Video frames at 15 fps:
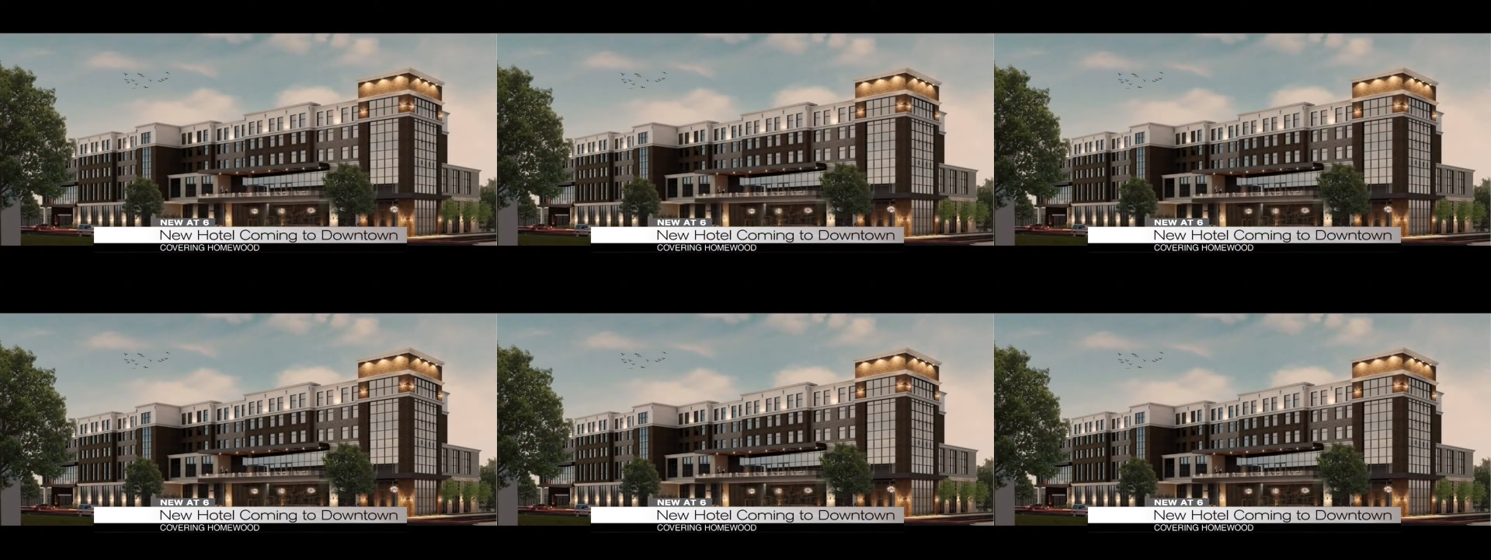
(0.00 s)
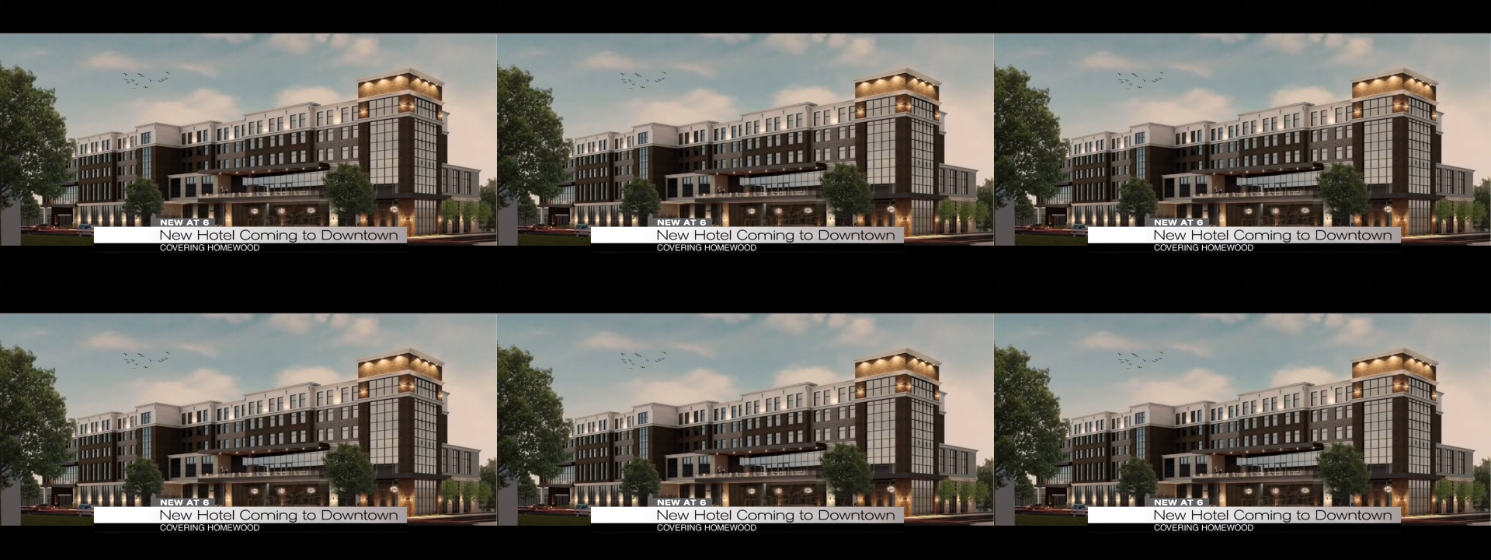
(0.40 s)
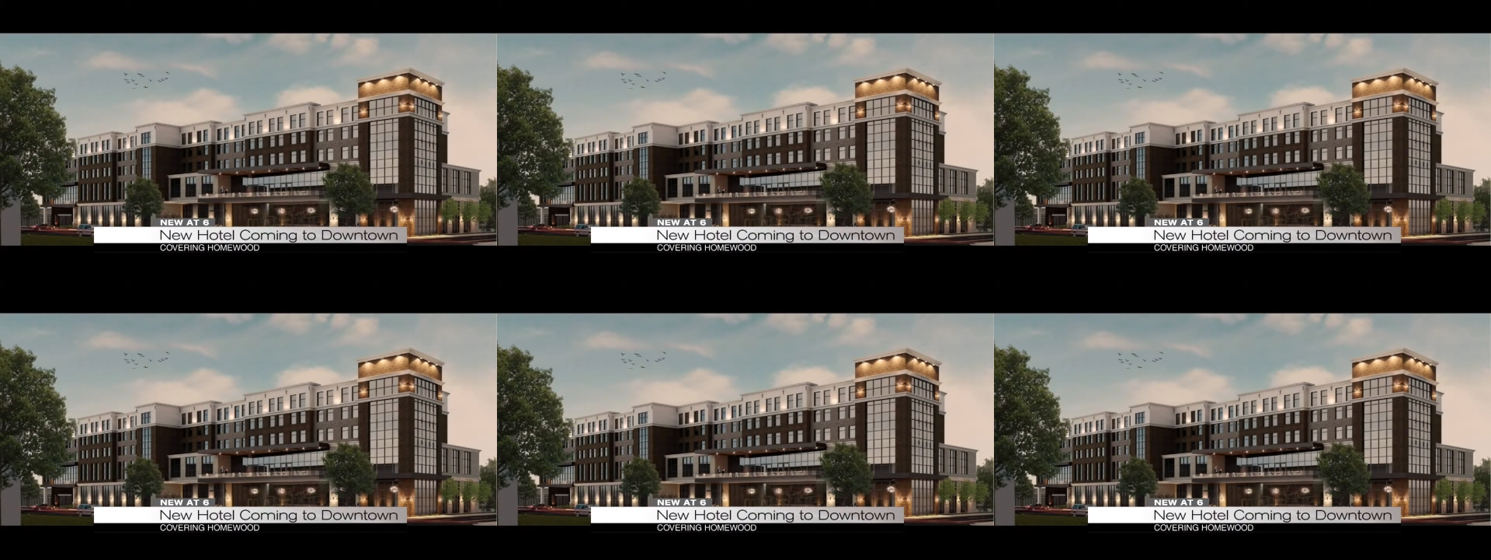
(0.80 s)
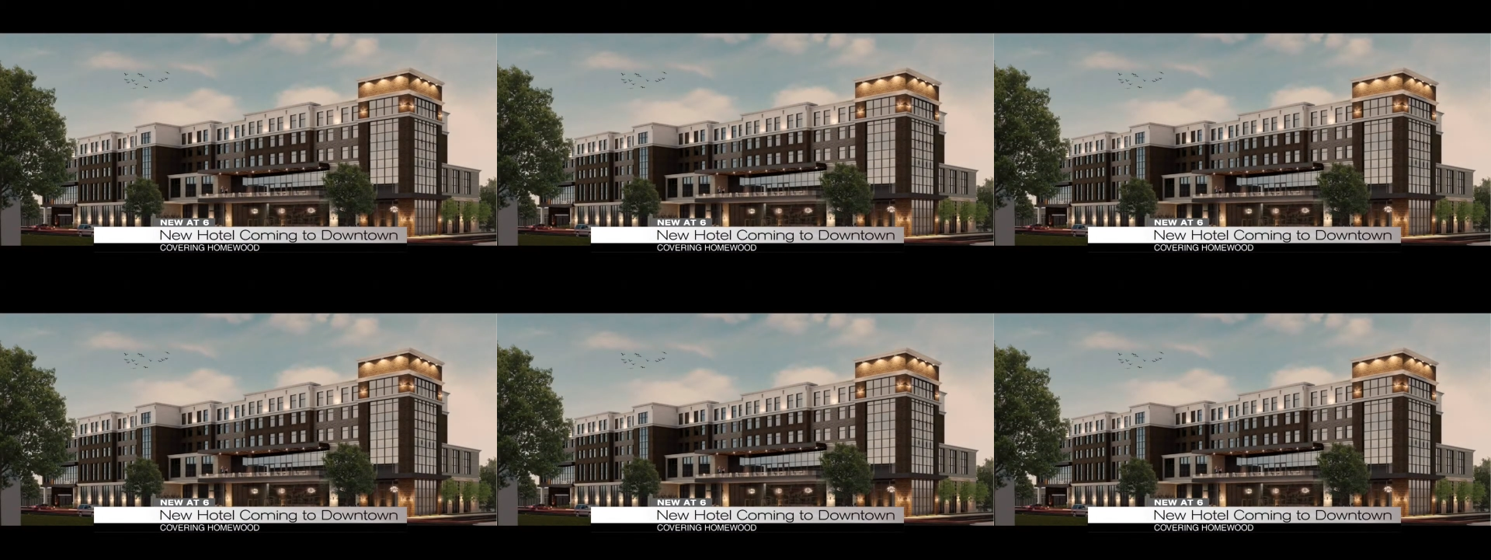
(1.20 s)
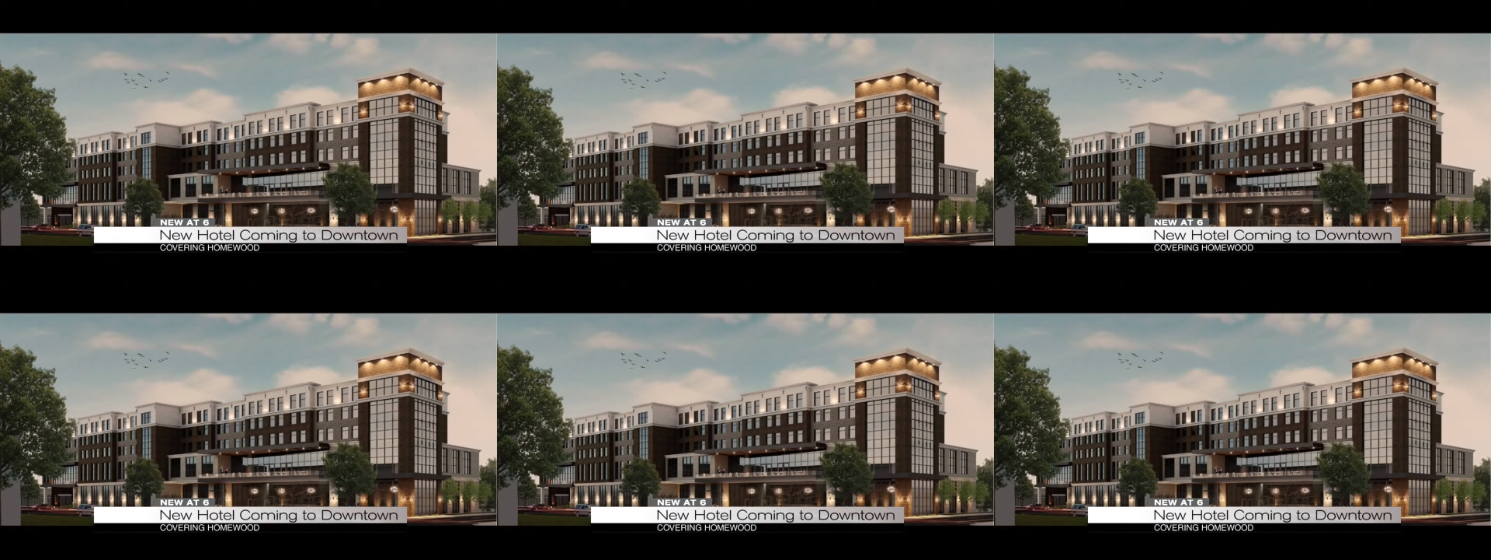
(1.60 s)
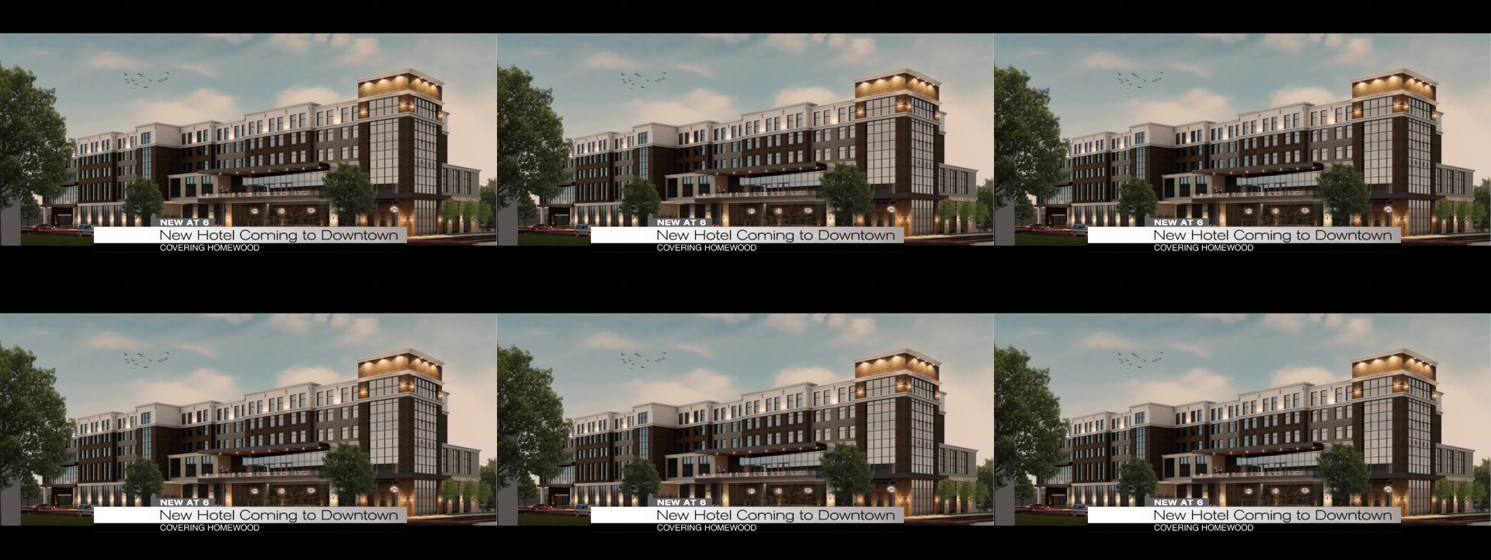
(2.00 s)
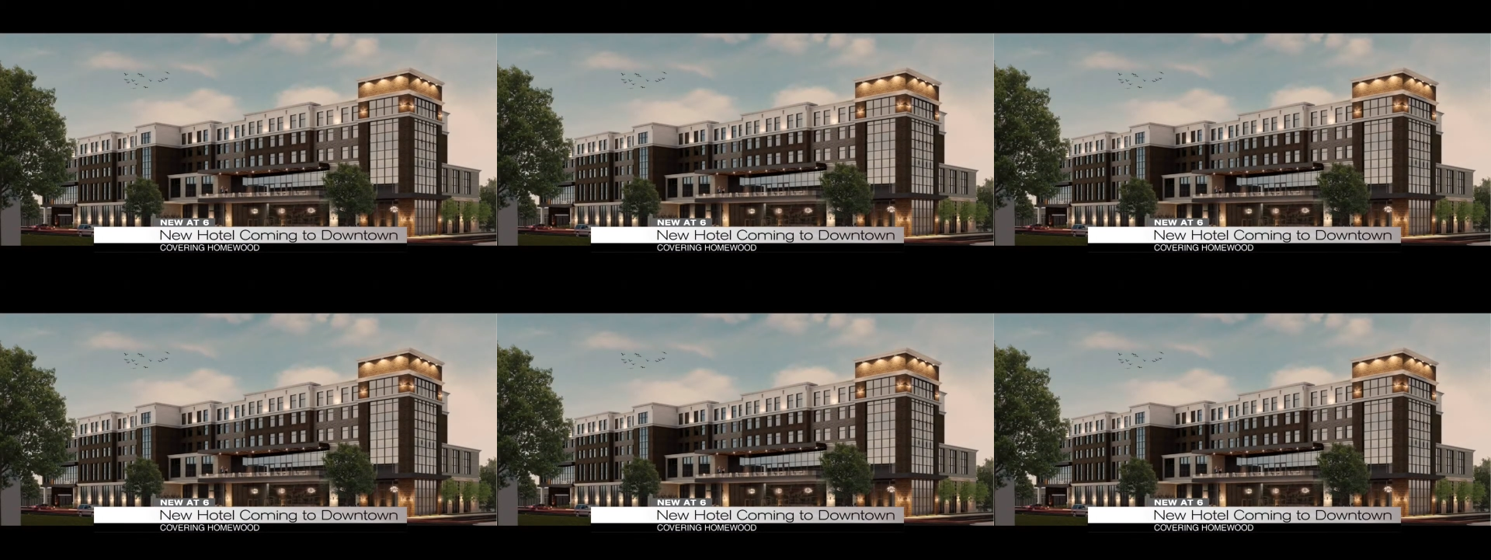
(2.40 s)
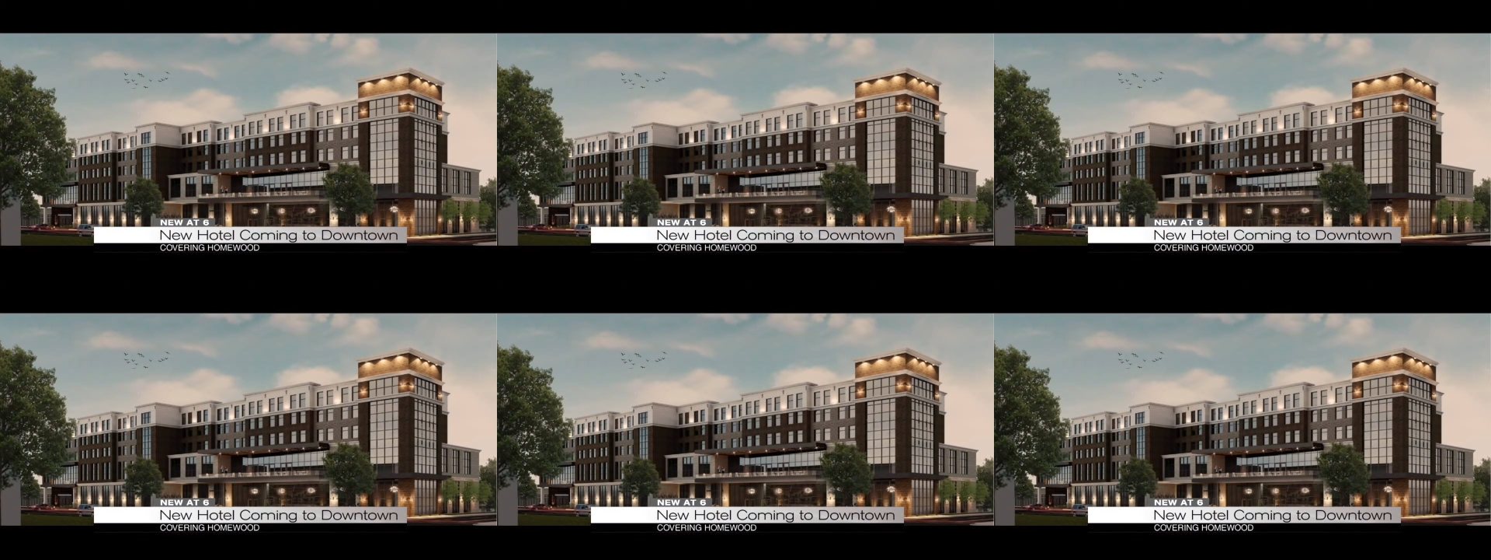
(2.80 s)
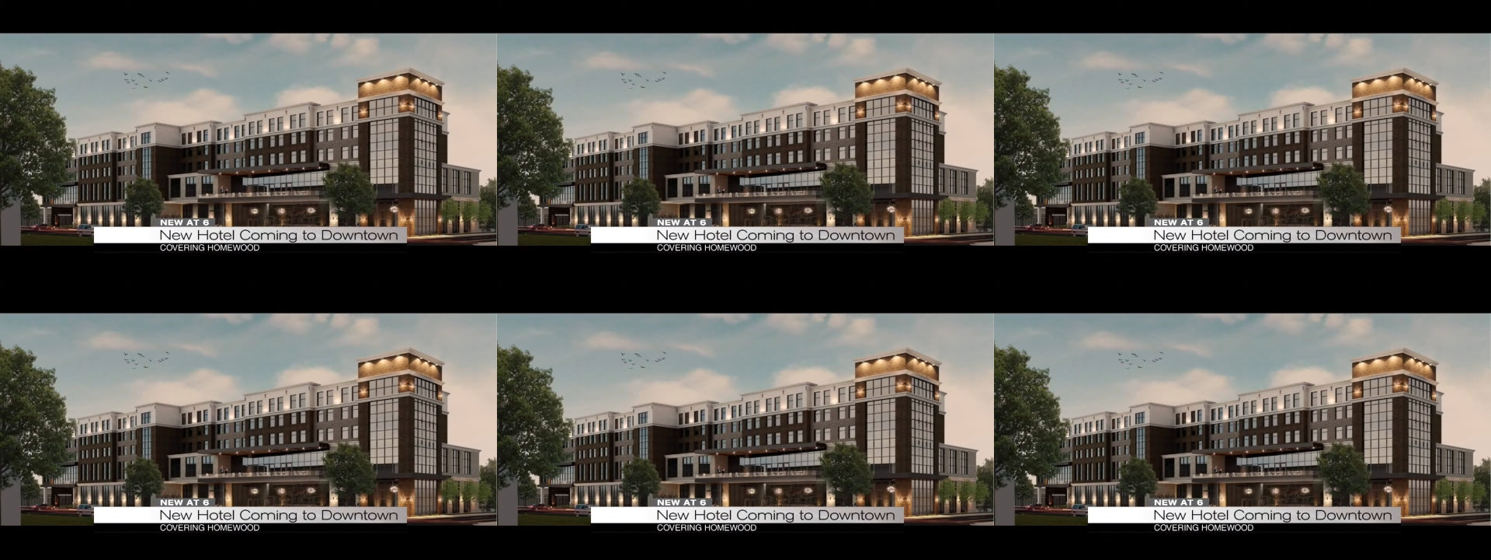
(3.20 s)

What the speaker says: No face is visible, so there are no lips to read.